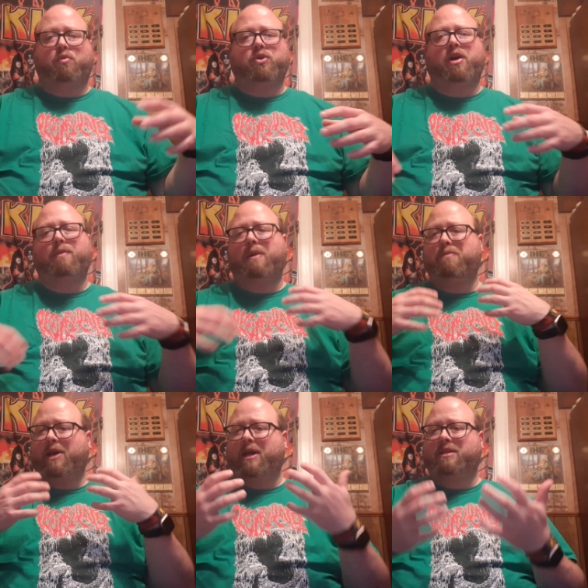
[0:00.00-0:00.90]
We're talking about
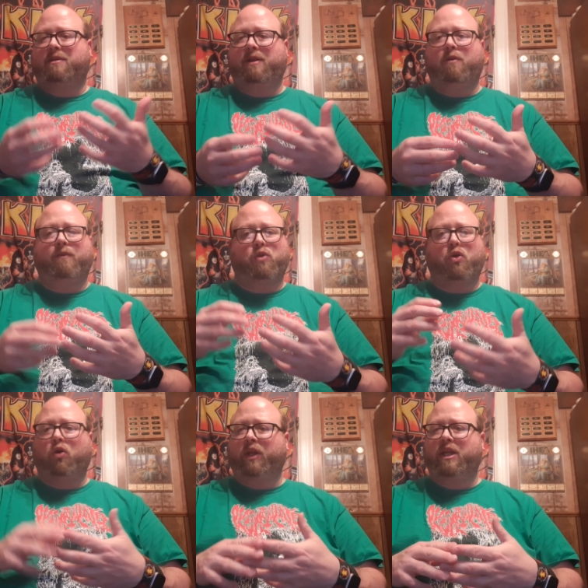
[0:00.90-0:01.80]
bands, you know, from the
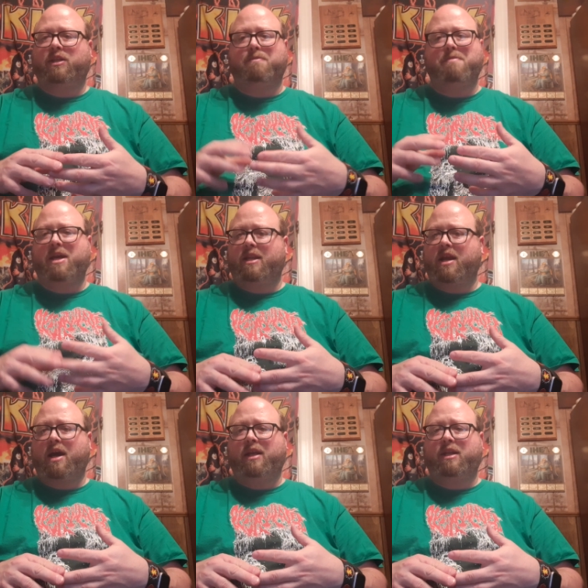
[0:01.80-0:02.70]
early to mid
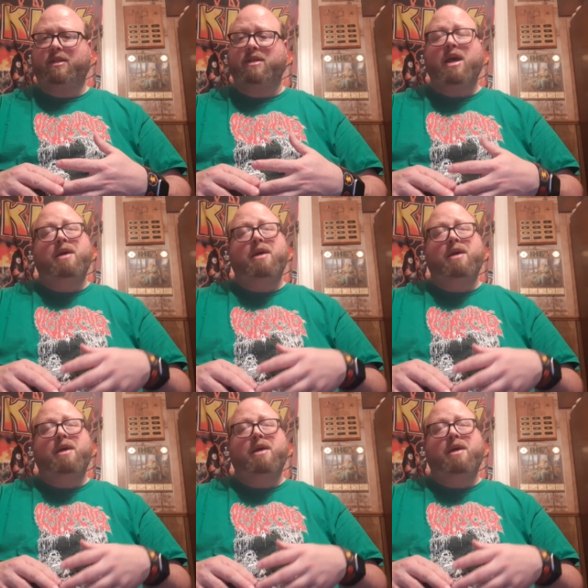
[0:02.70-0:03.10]
90s,